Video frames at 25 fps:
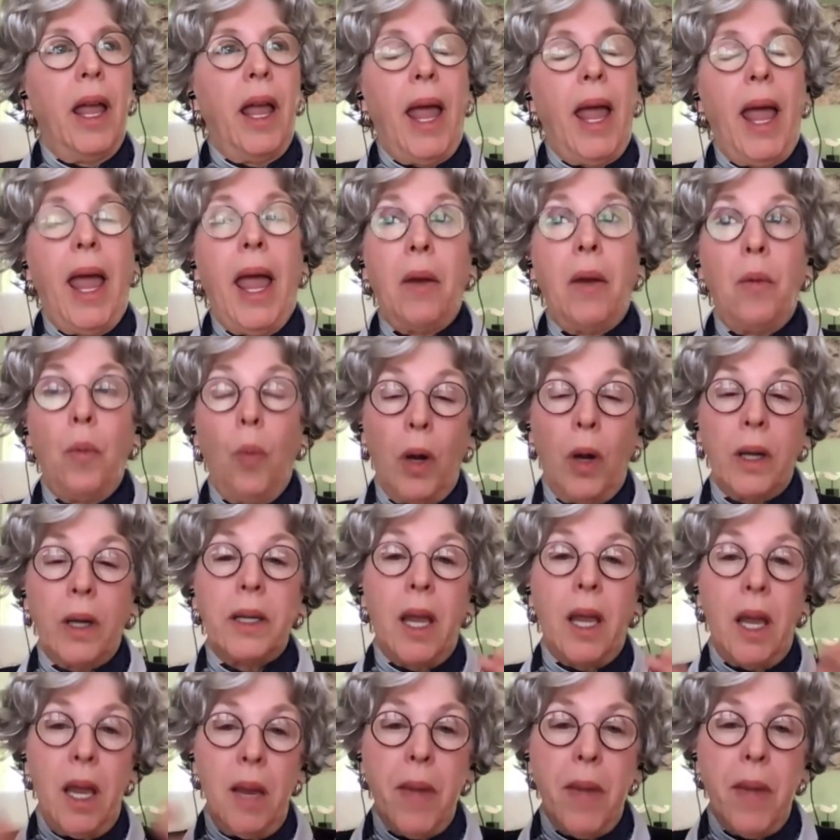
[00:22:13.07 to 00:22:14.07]
And what
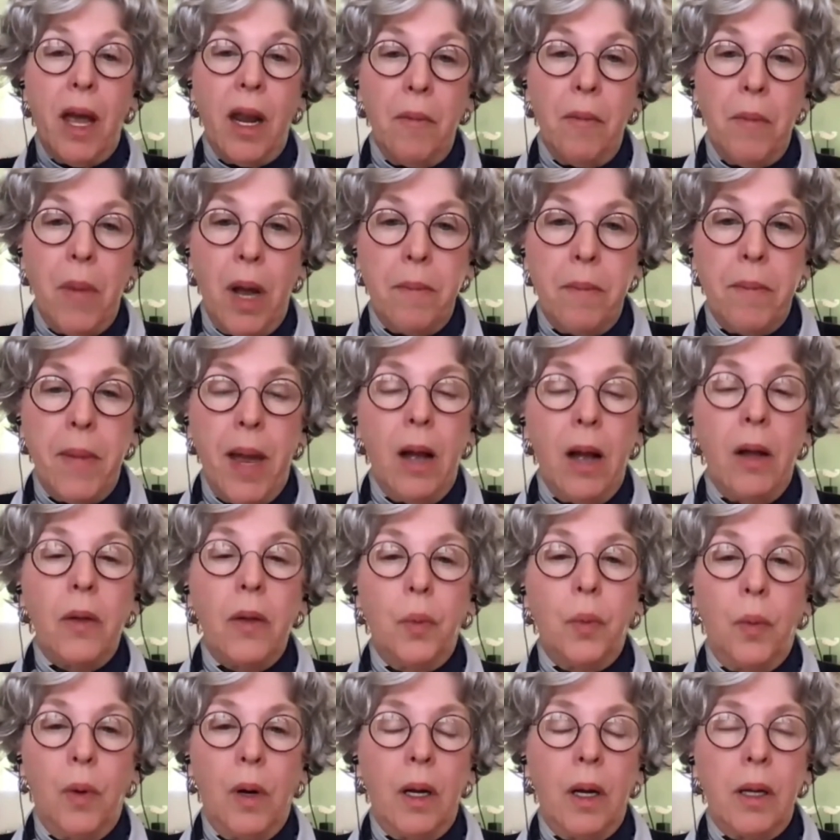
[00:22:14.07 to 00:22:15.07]
came out of my
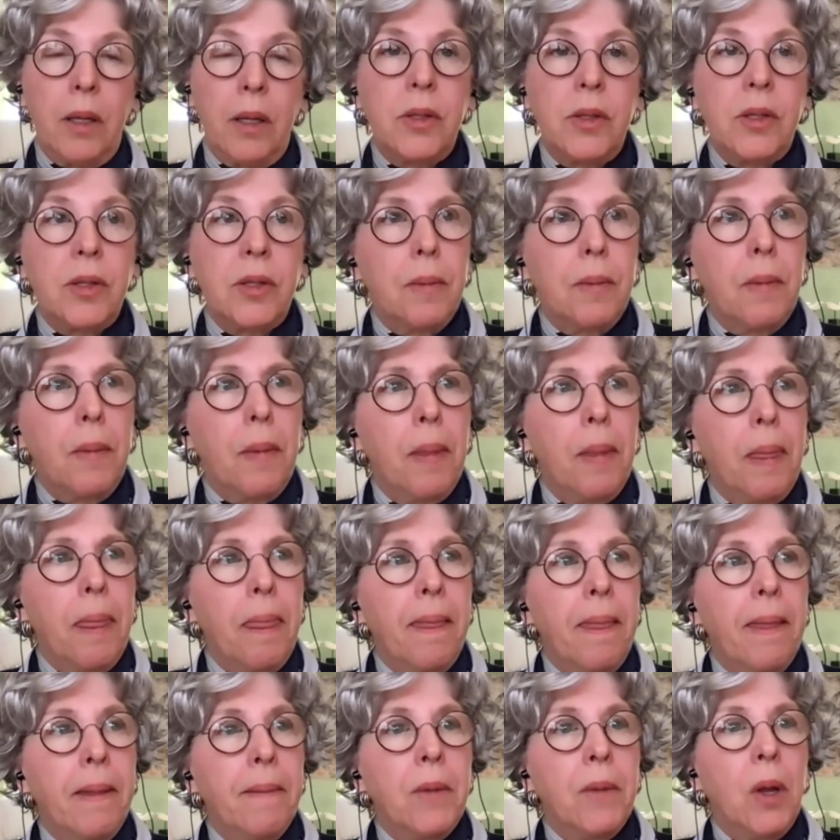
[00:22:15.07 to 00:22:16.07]
mouth was,
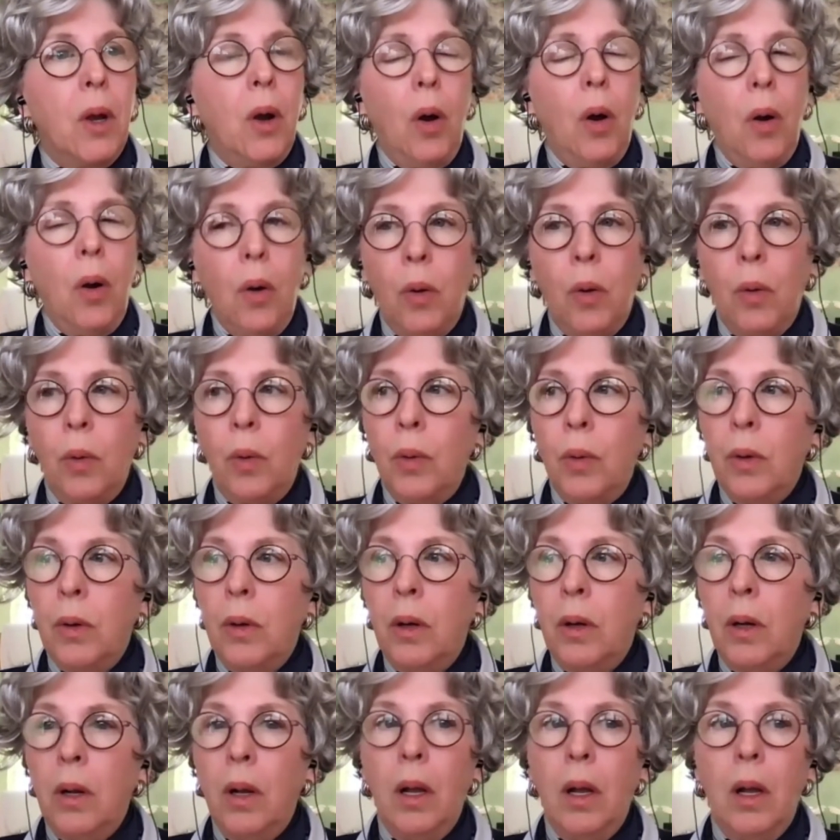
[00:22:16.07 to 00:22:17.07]
"Oh,
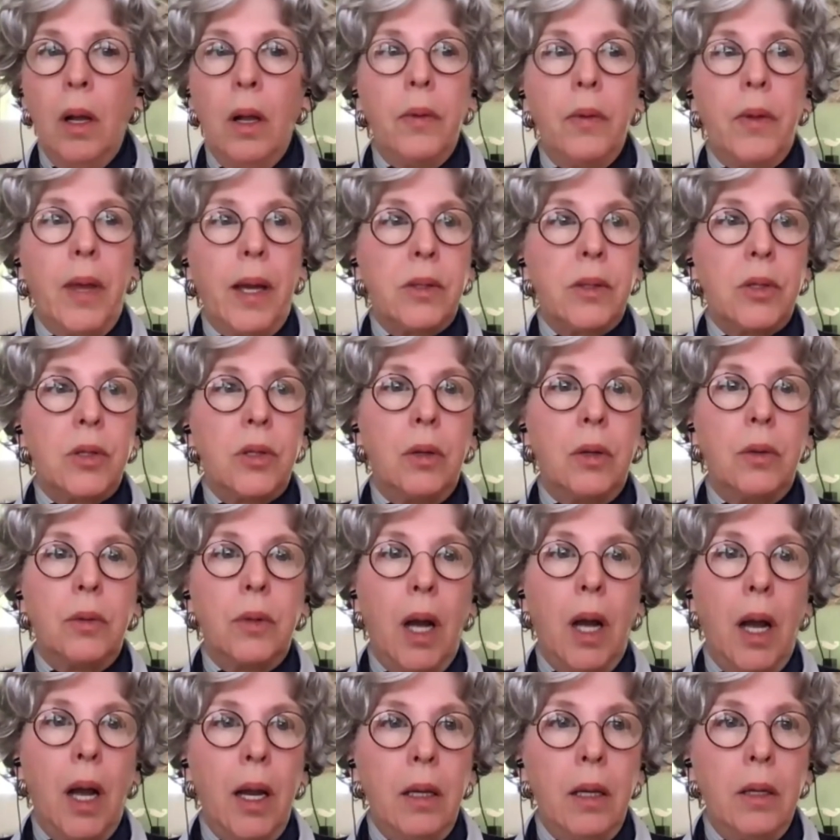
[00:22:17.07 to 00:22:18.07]
that's so
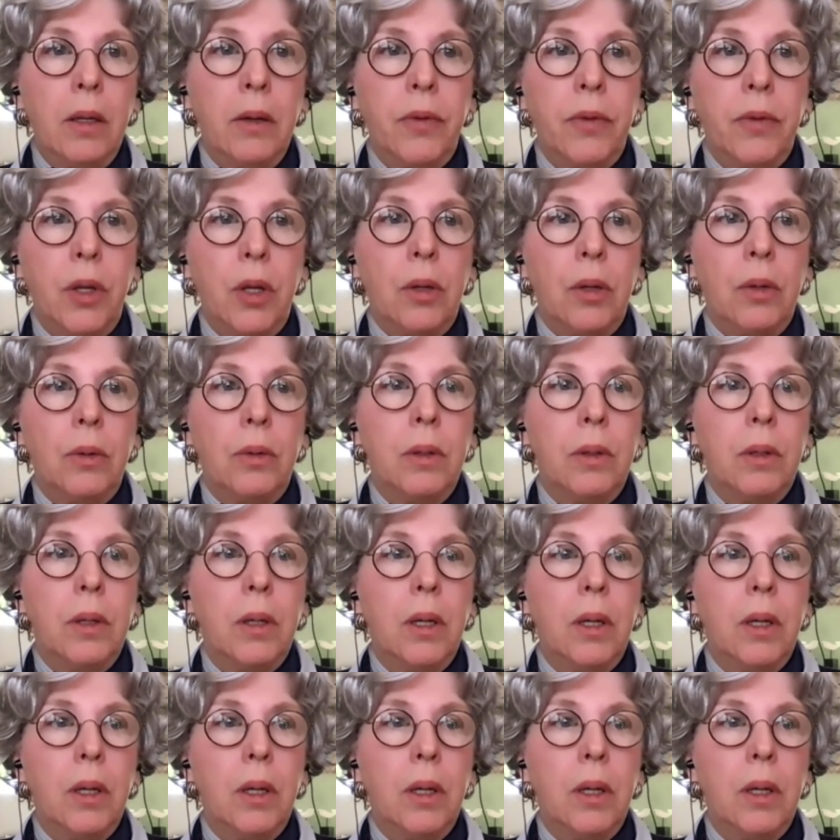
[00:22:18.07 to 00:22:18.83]
kind of you.